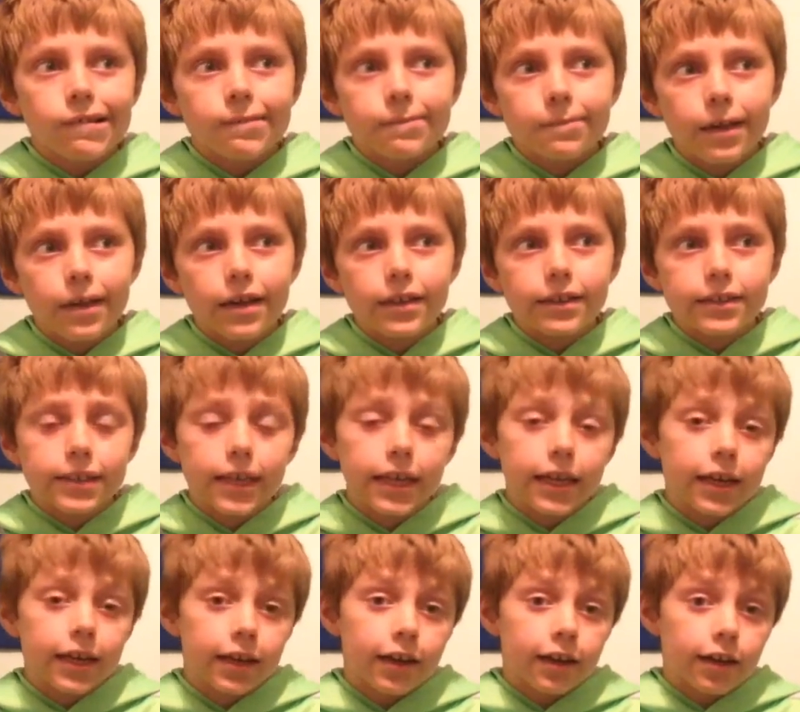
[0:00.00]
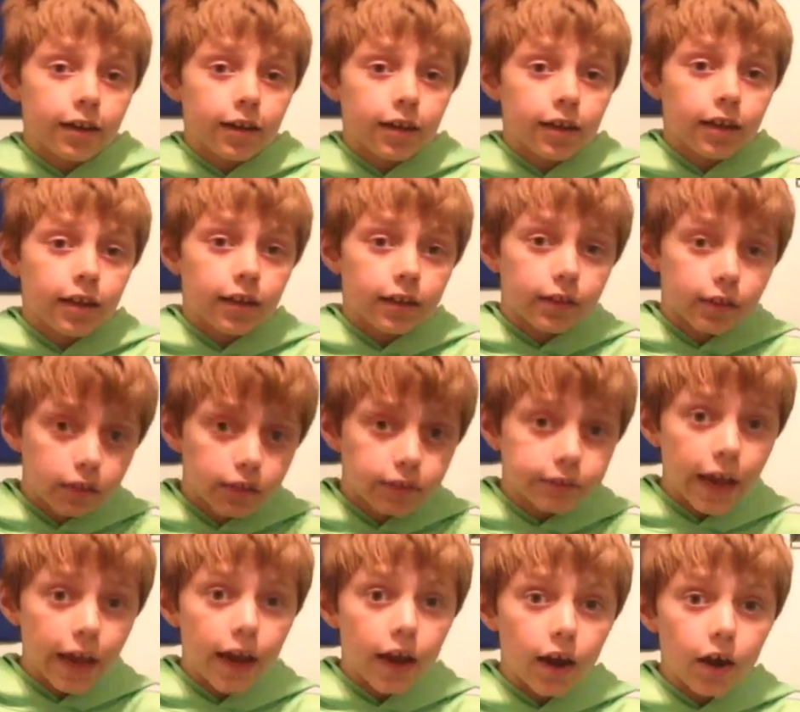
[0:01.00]
Not saying
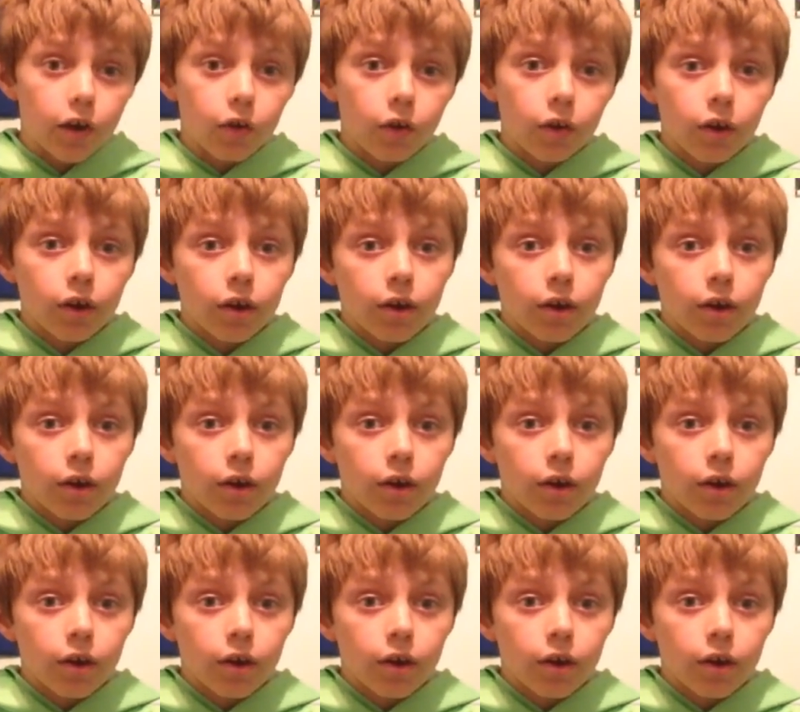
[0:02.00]
now,